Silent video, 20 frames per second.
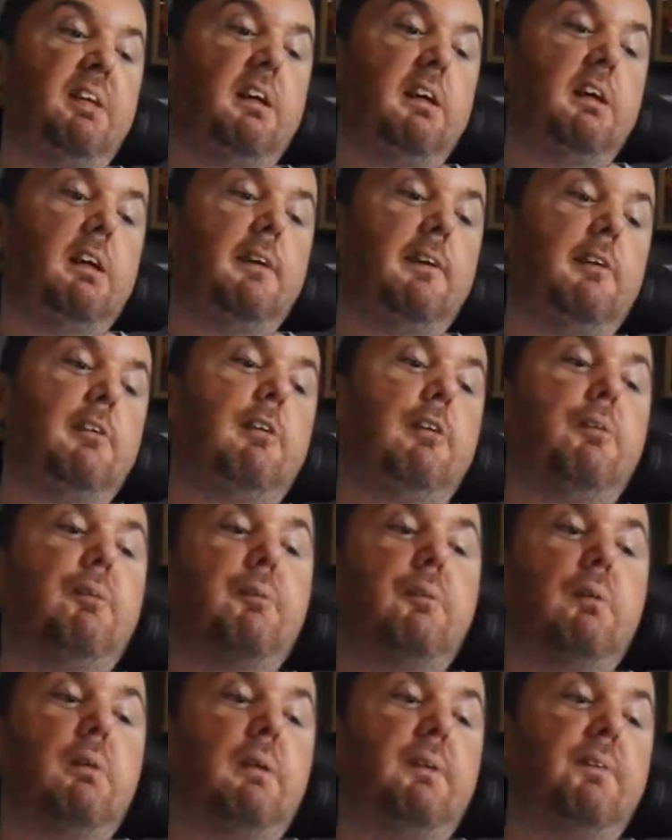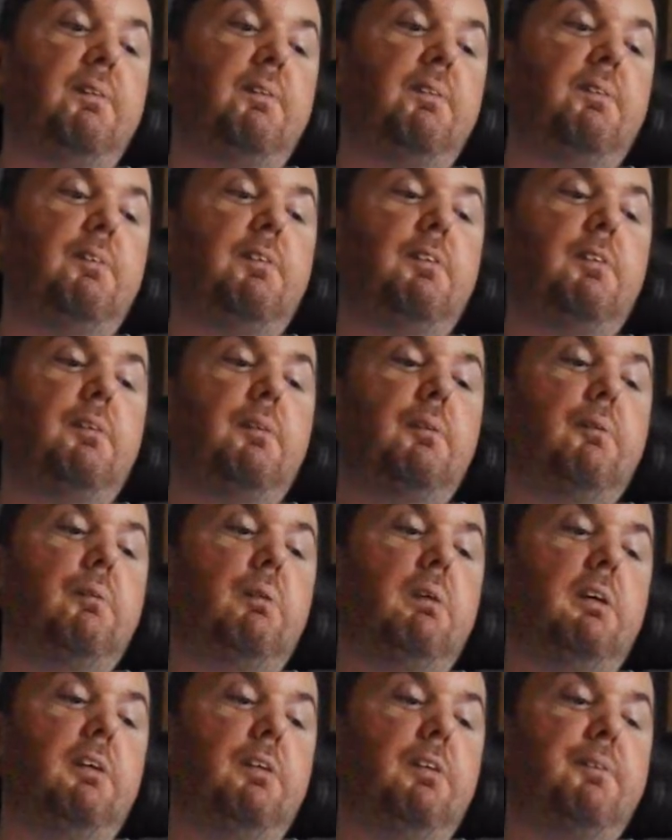This is
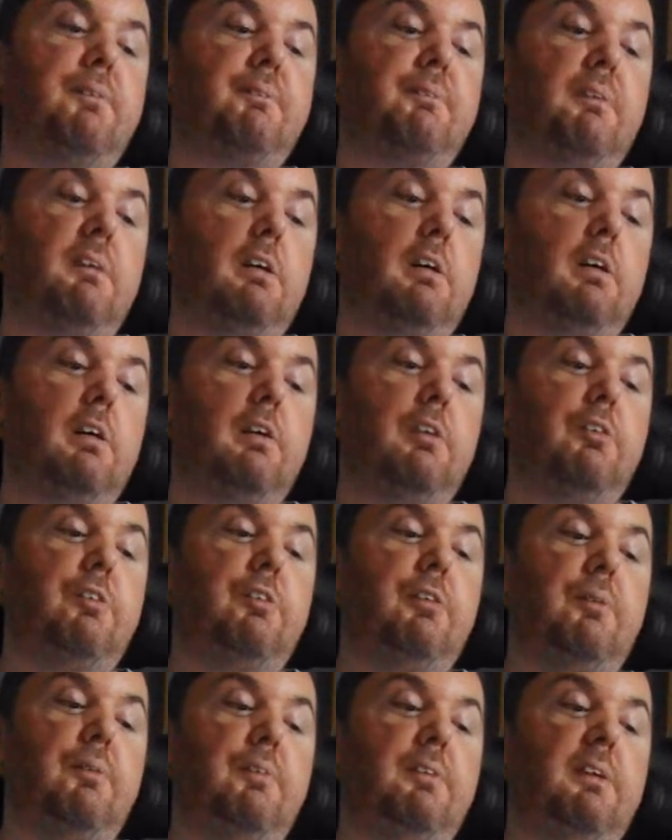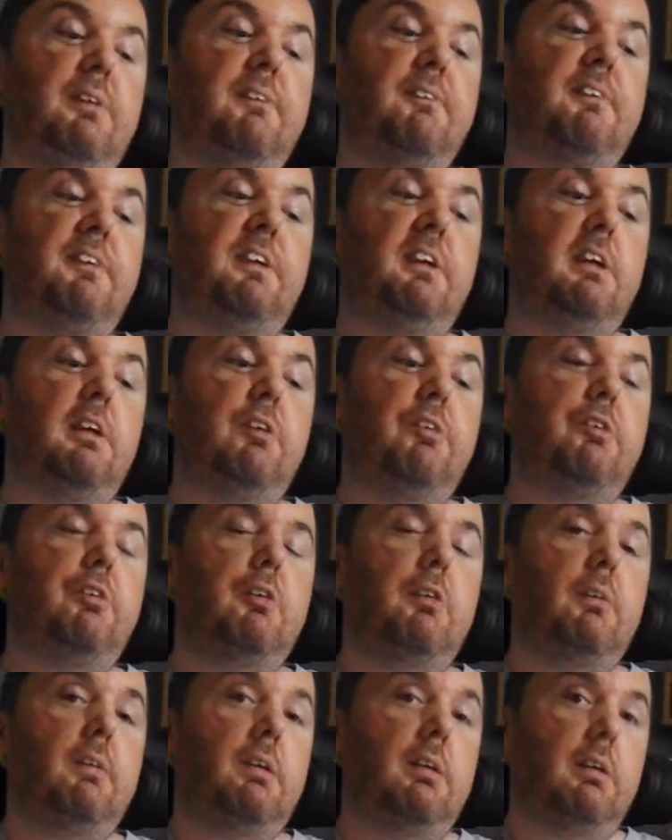One's Bar Salty Vanilla
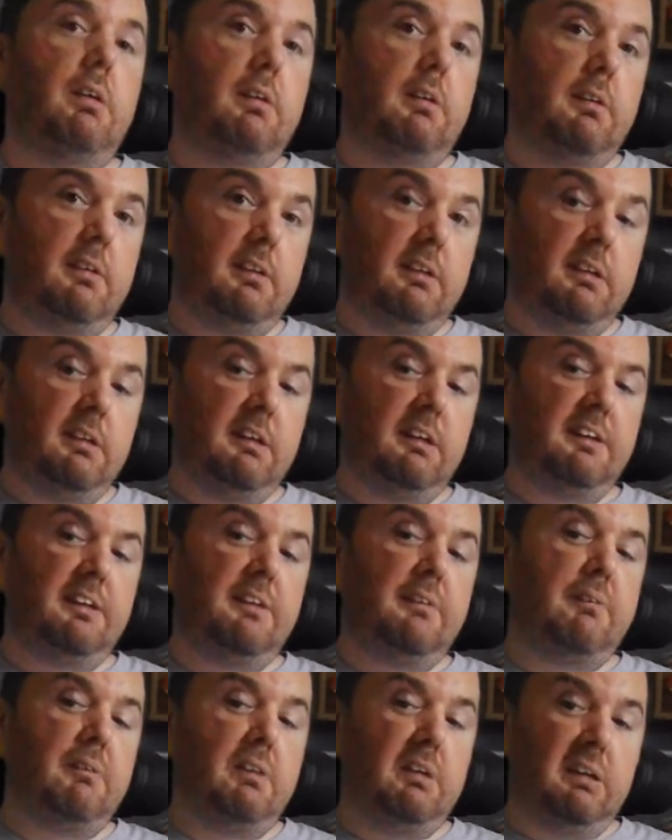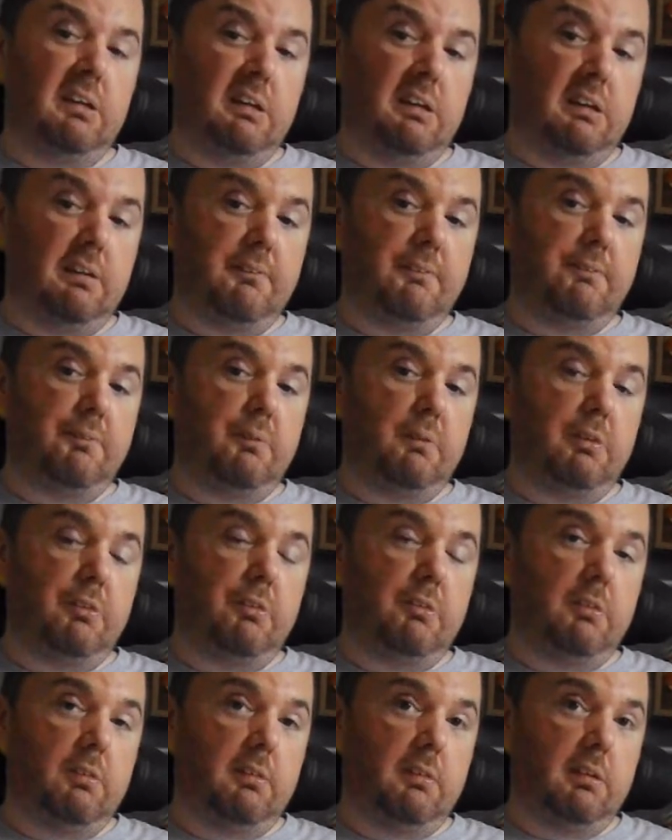Chocolate. Now I love white
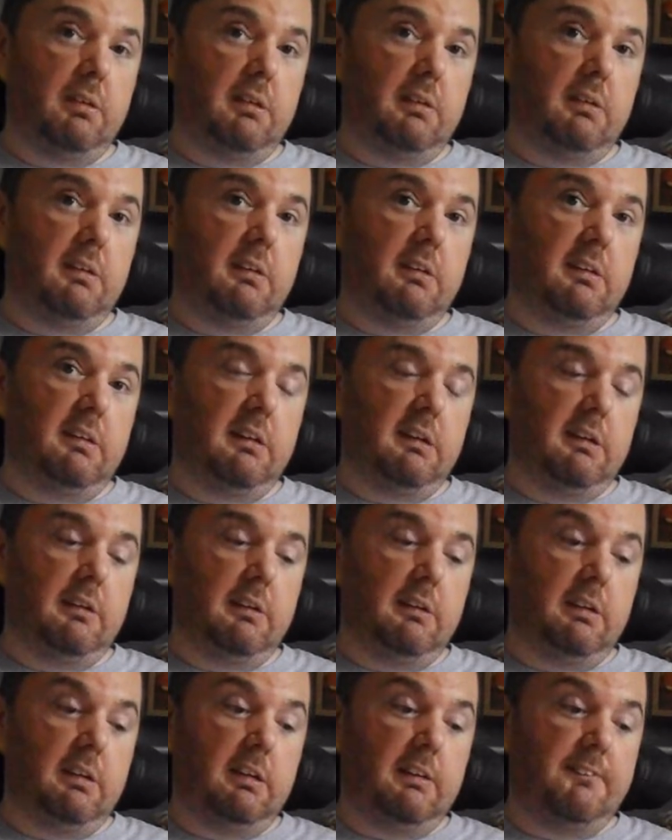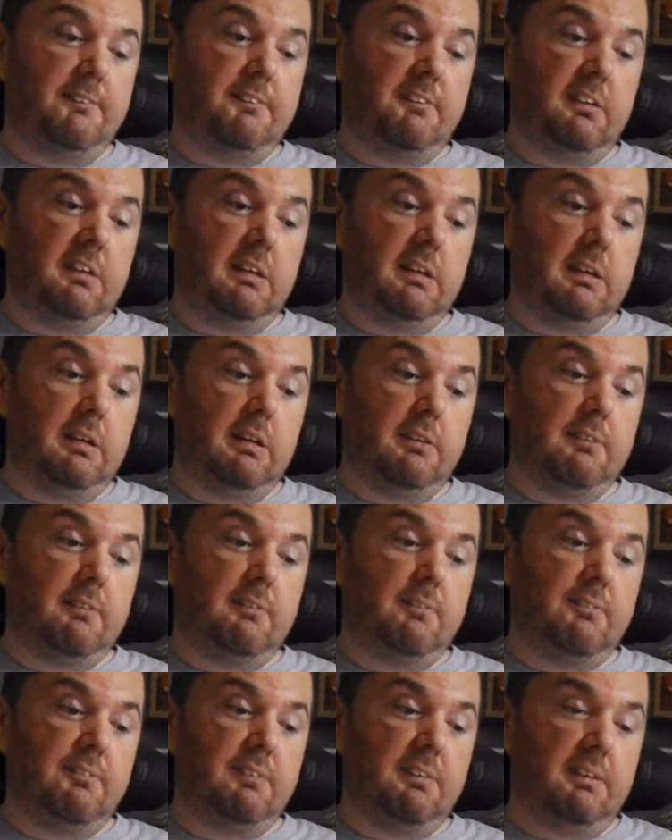chocolate, and I love vanilla
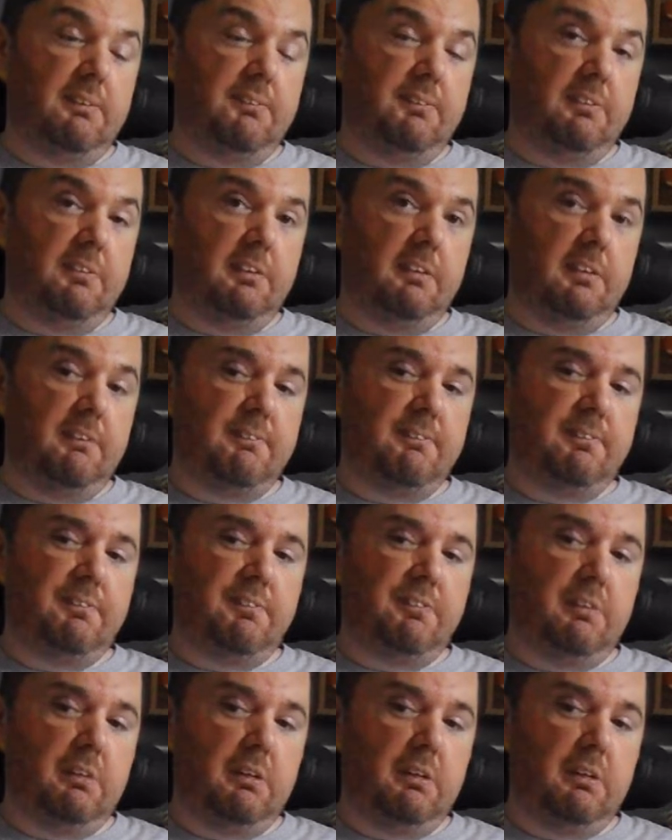flavoured stuff, so